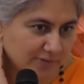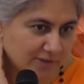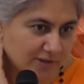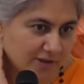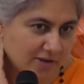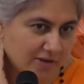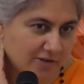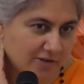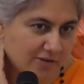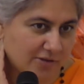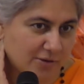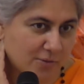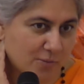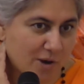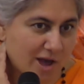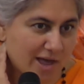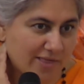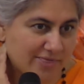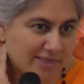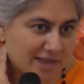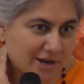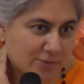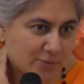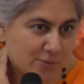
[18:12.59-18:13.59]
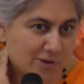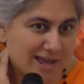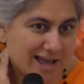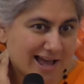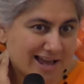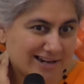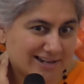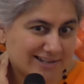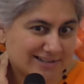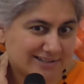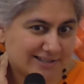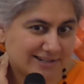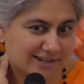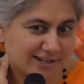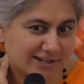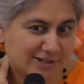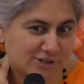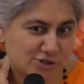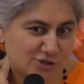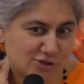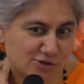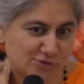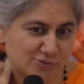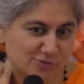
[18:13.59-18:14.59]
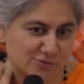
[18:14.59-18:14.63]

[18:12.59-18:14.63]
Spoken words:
the one that we are listening to.